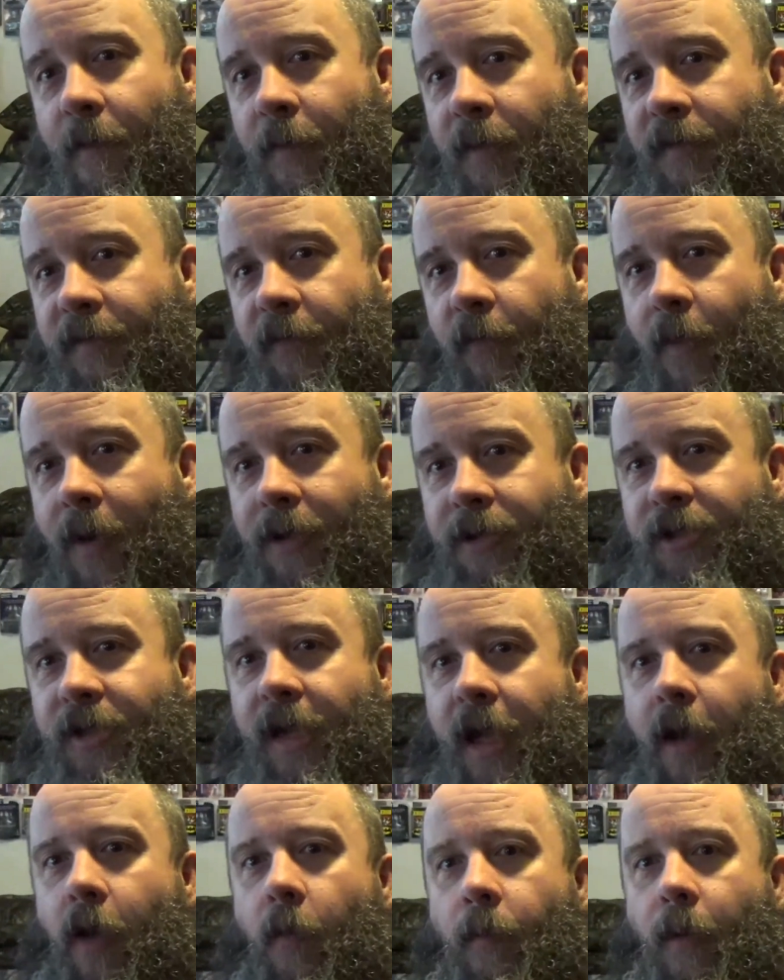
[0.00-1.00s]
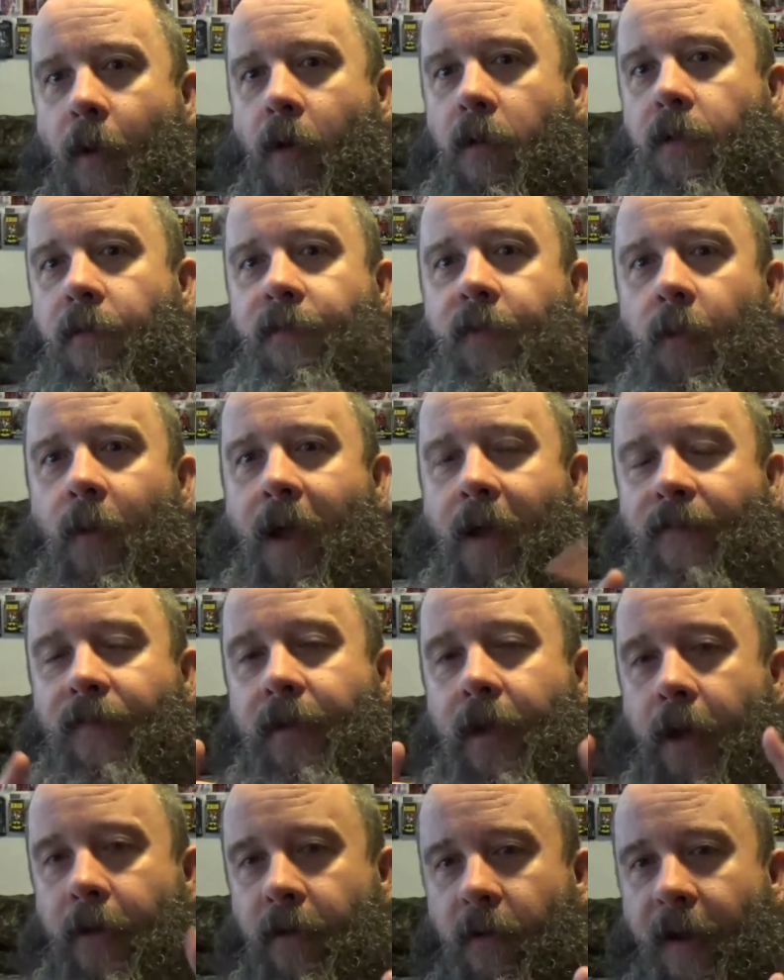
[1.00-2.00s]
much for watching. I hope all of you are
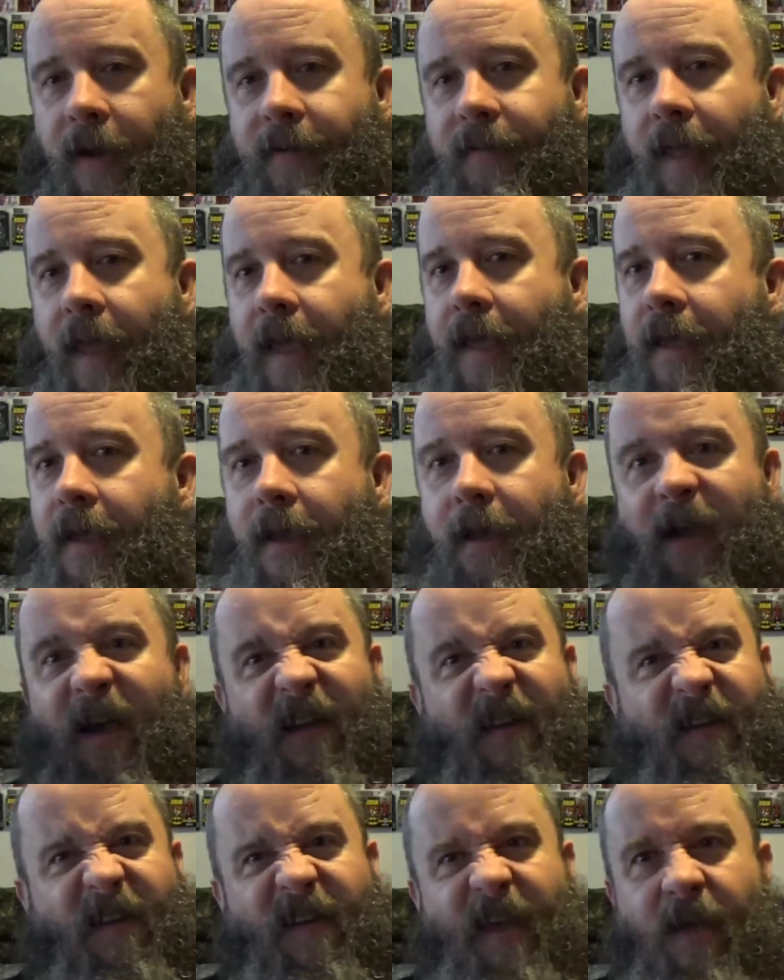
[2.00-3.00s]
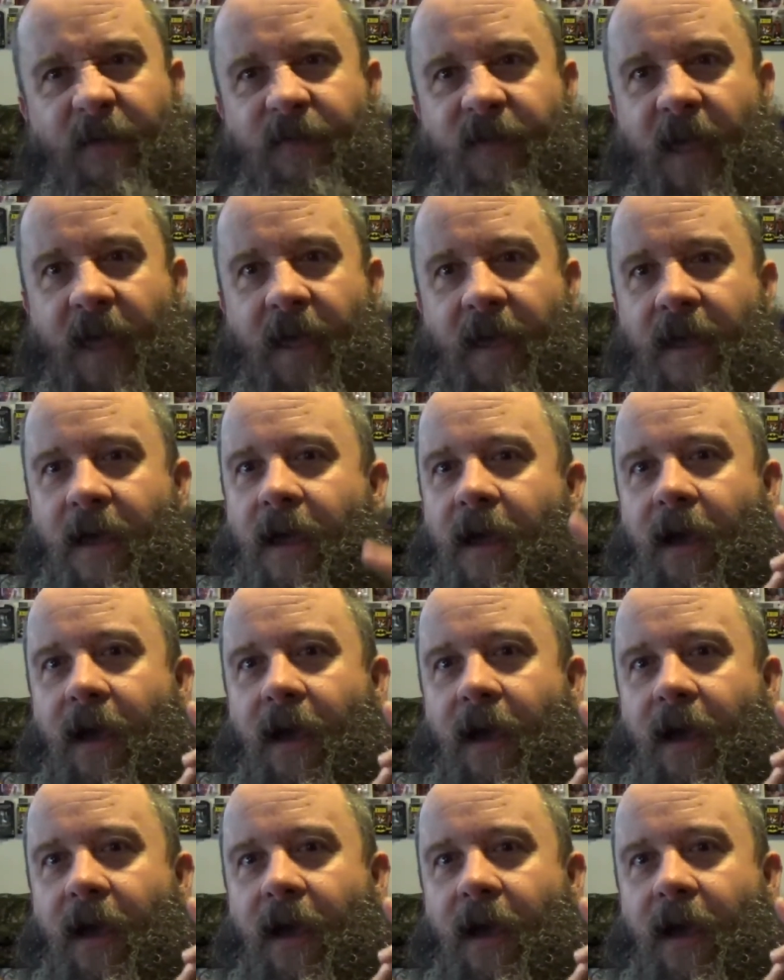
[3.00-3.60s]
having a great day, a safe day.